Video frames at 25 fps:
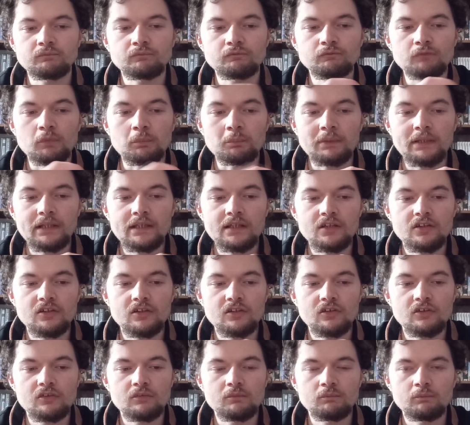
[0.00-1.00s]

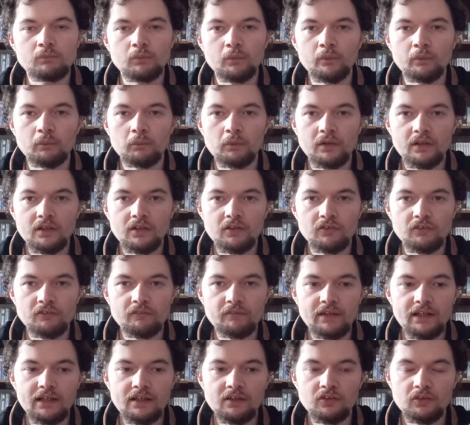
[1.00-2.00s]
replace all the workings of
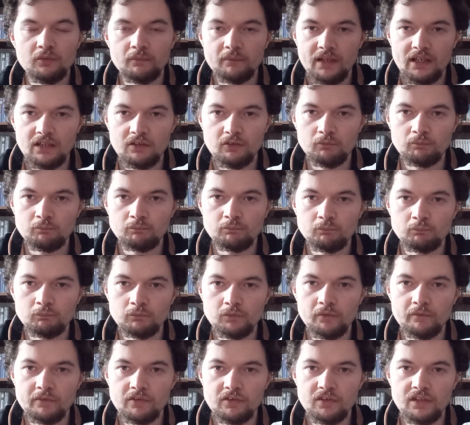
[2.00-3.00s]
that. So that
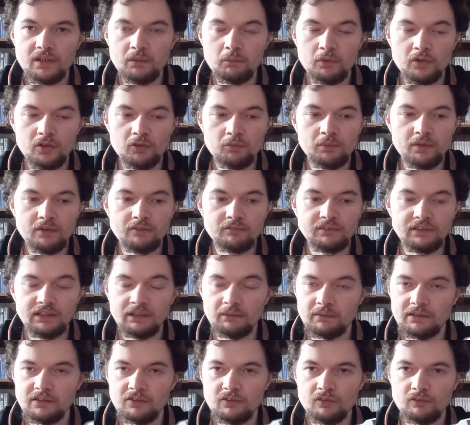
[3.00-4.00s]
to this day works perfectly now
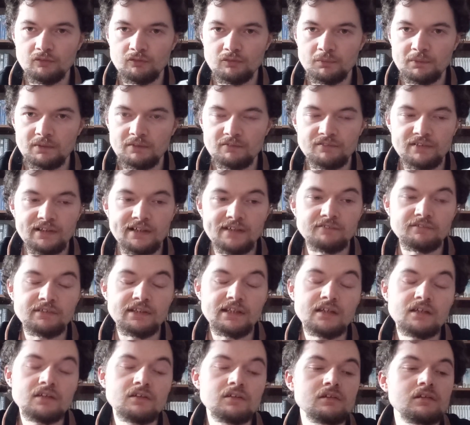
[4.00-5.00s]
and has done for about 5
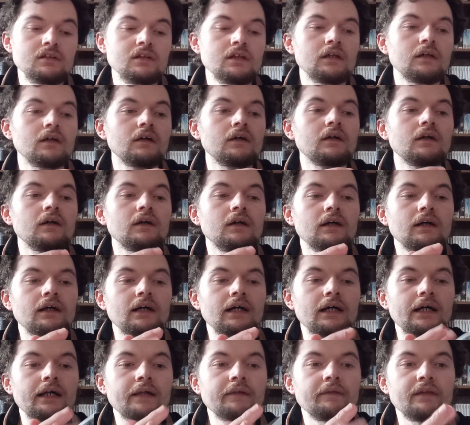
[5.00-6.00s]
years.
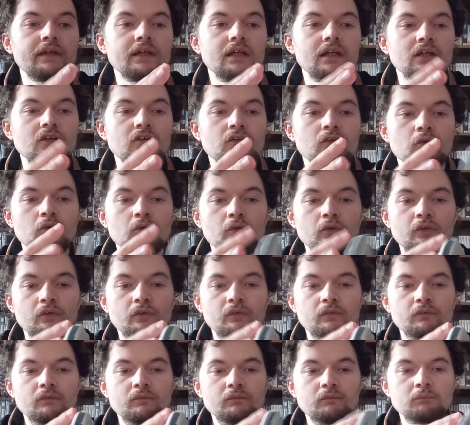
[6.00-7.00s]
And then I took,
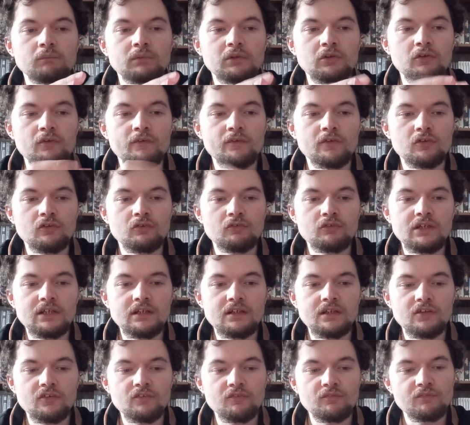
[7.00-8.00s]
because the
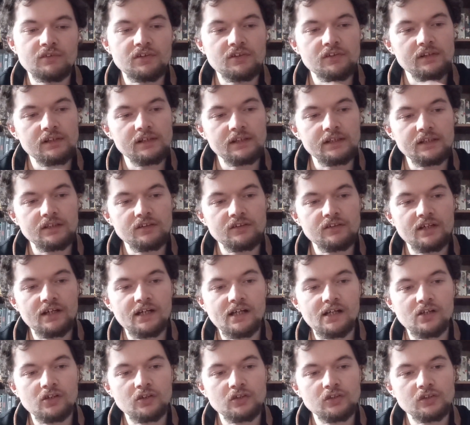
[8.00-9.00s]
screen is physically
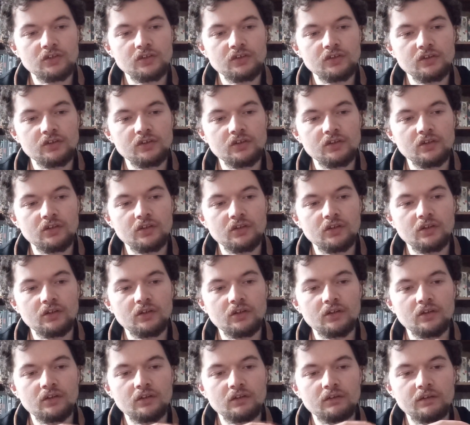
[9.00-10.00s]
attached,
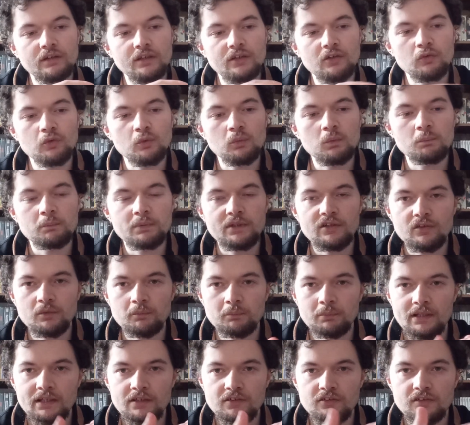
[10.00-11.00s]
like it's all one piece
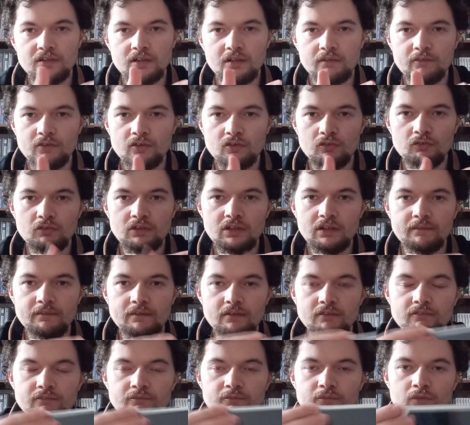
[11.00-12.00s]
of plastic, the screen and
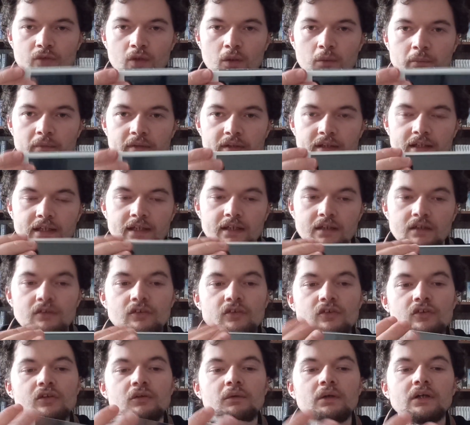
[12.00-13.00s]
the top of the case,
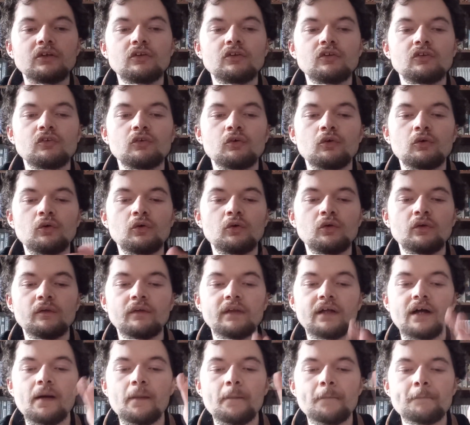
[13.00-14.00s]
so I just took all of
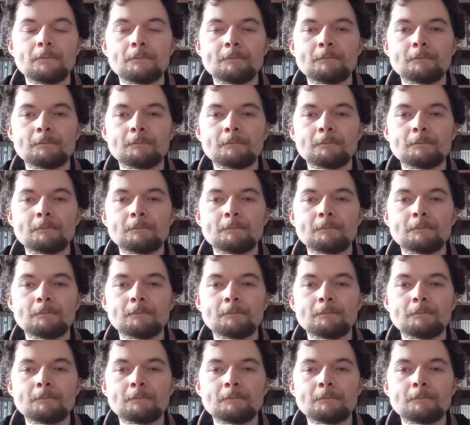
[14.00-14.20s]
that,